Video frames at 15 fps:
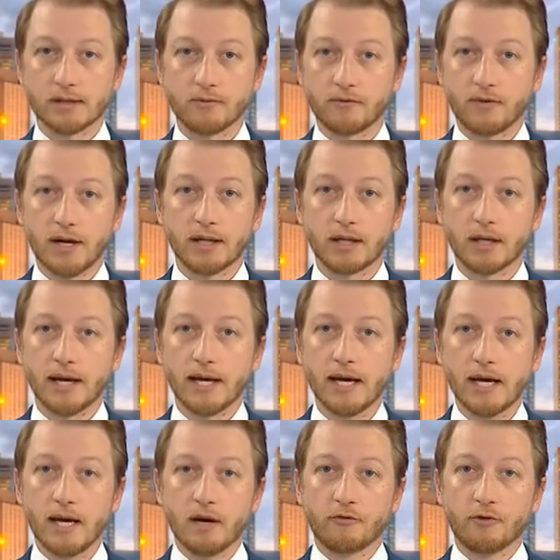And frankly,
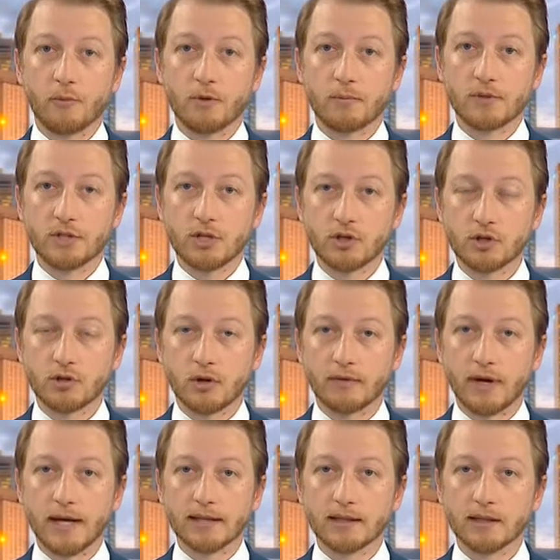from the position of
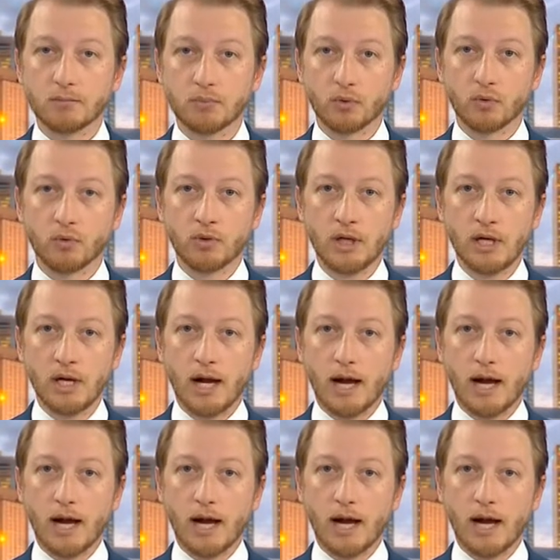a Liberal,